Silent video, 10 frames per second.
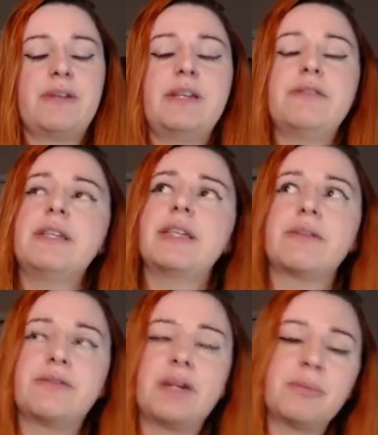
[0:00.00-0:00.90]
And if they can
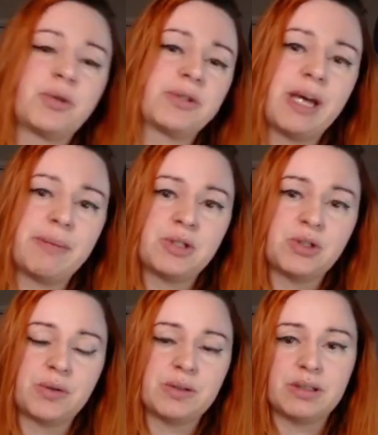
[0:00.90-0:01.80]
find more damage
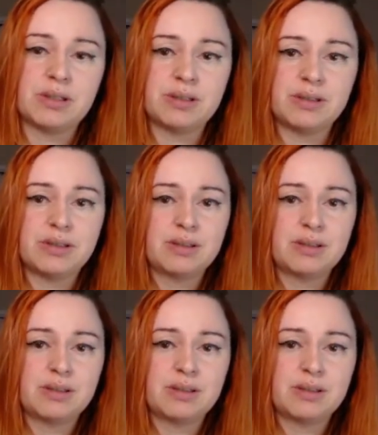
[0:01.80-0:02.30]
on the